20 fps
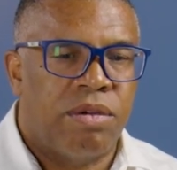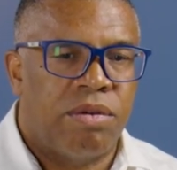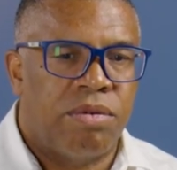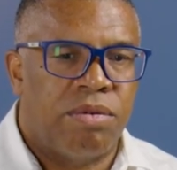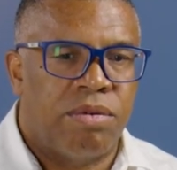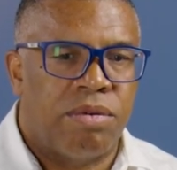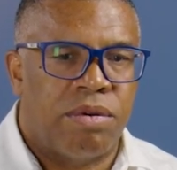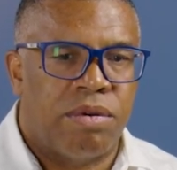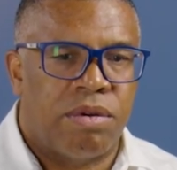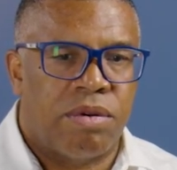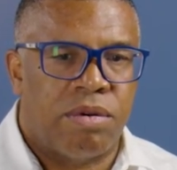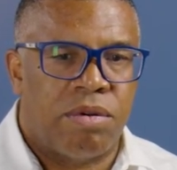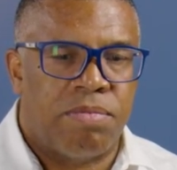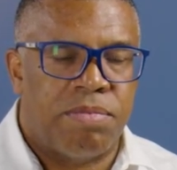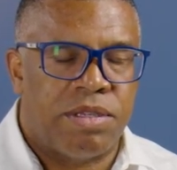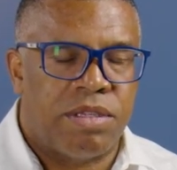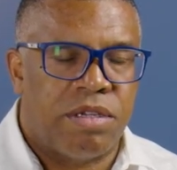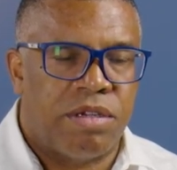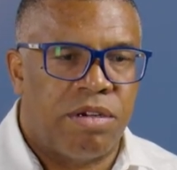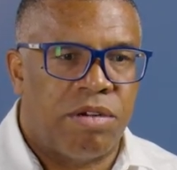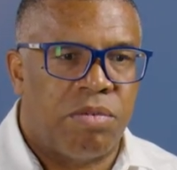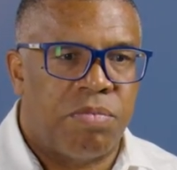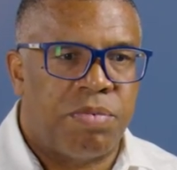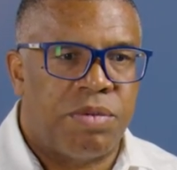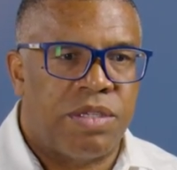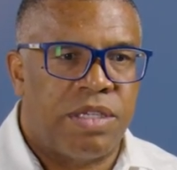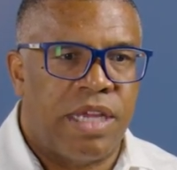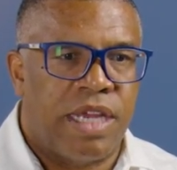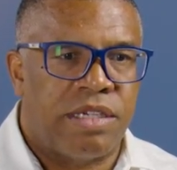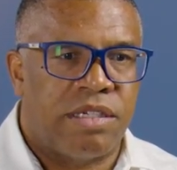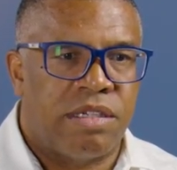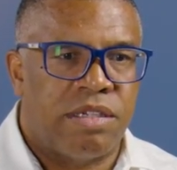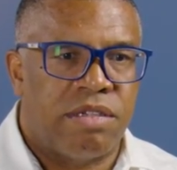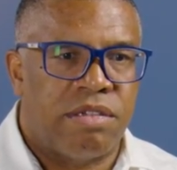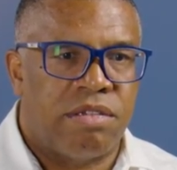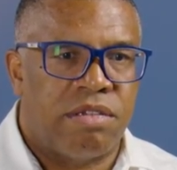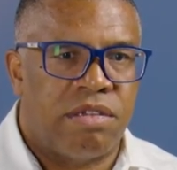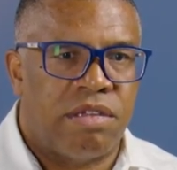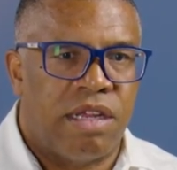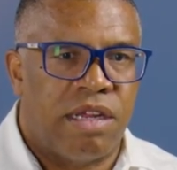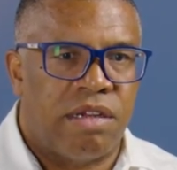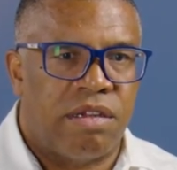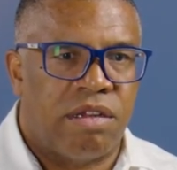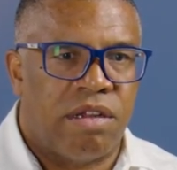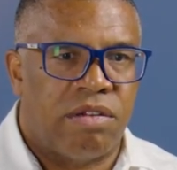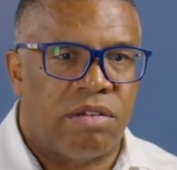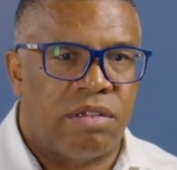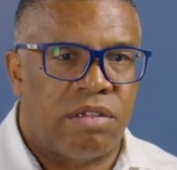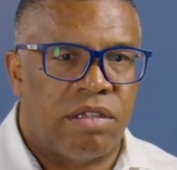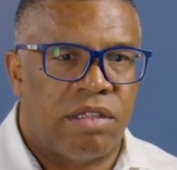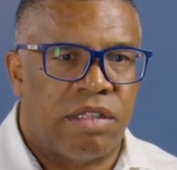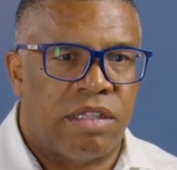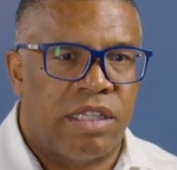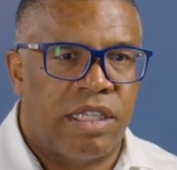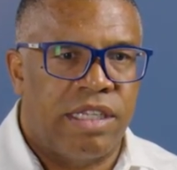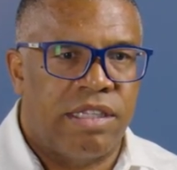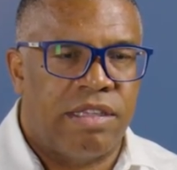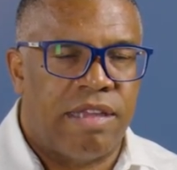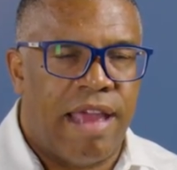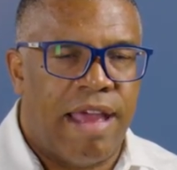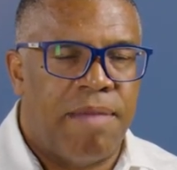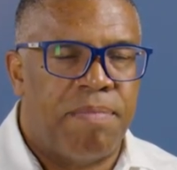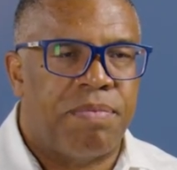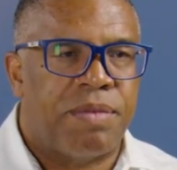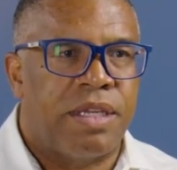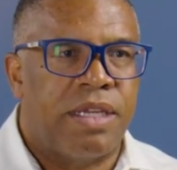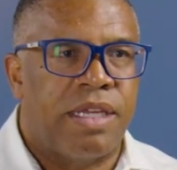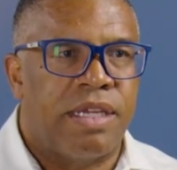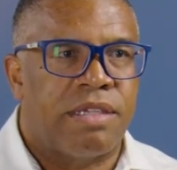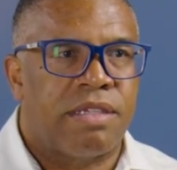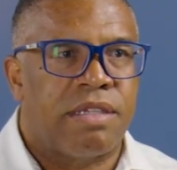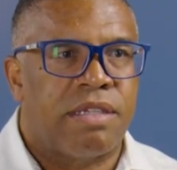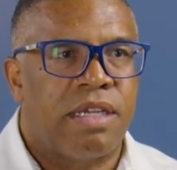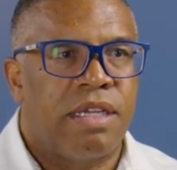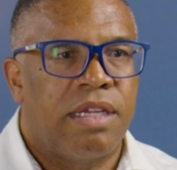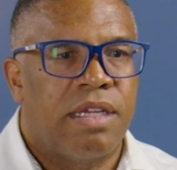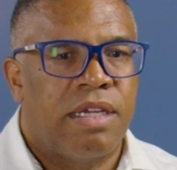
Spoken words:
or material possessions that lead to emptiness.